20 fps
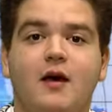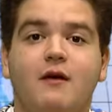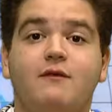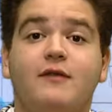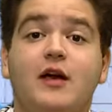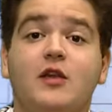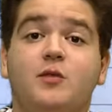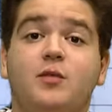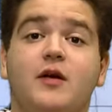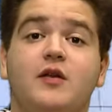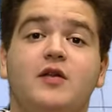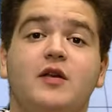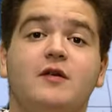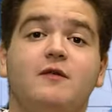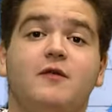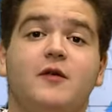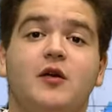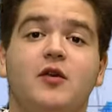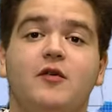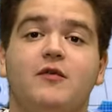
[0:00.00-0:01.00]
Vice
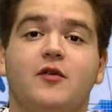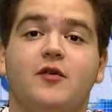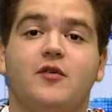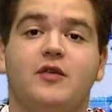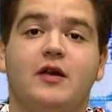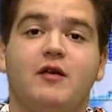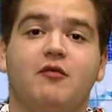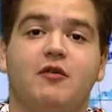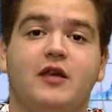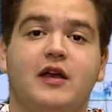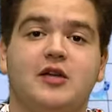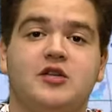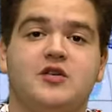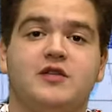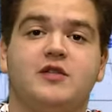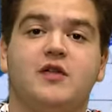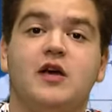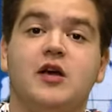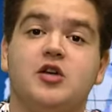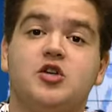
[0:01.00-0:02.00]
President for University
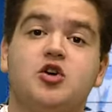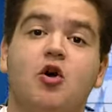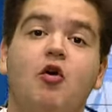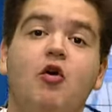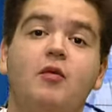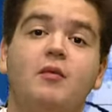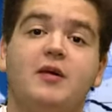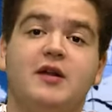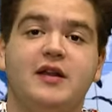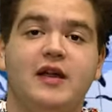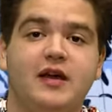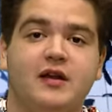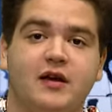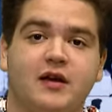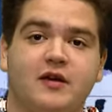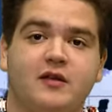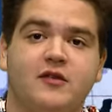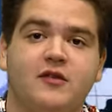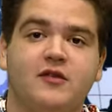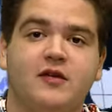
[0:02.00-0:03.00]
Relations Joel
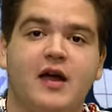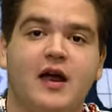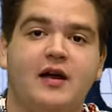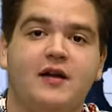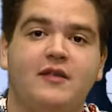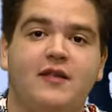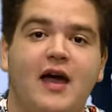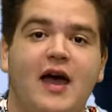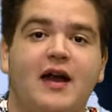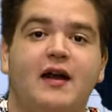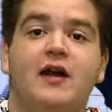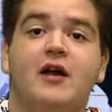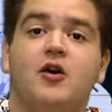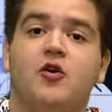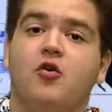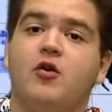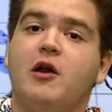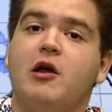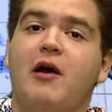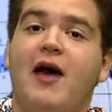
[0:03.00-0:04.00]
Malina said that
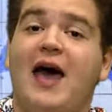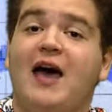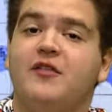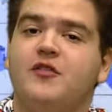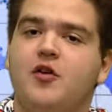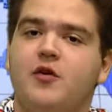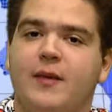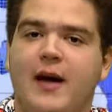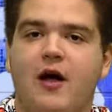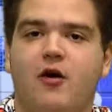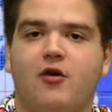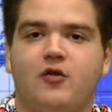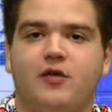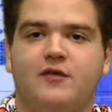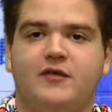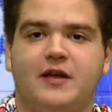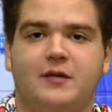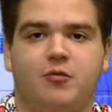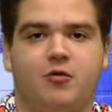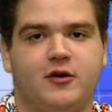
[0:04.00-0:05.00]
Cornell has no powers
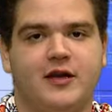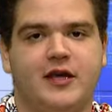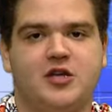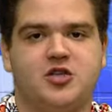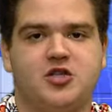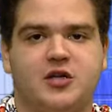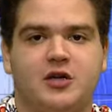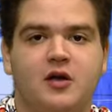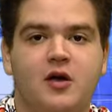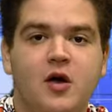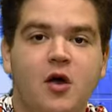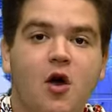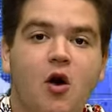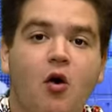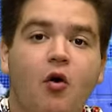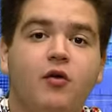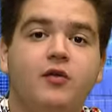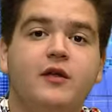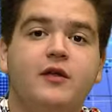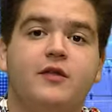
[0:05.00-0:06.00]
of deportation,
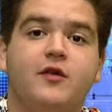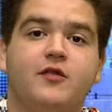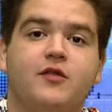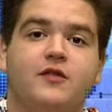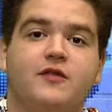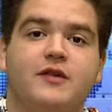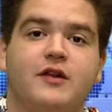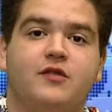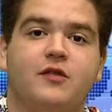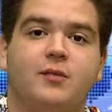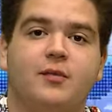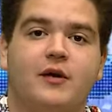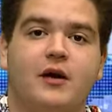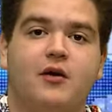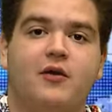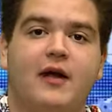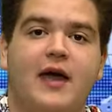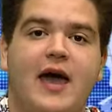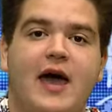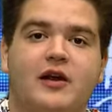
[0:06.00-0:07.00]
only those of
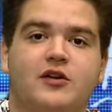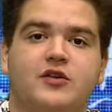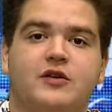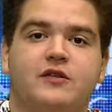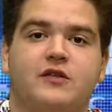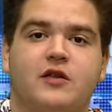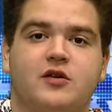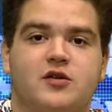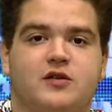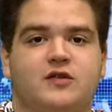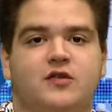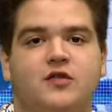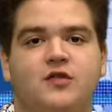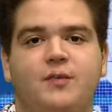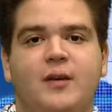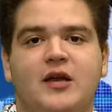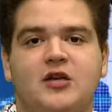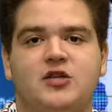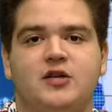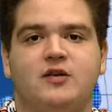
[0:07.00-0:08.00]
disciplinary actions such as
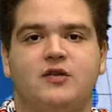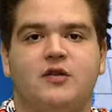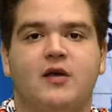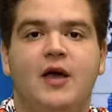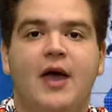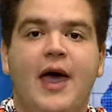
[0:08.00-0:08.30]
suspensions.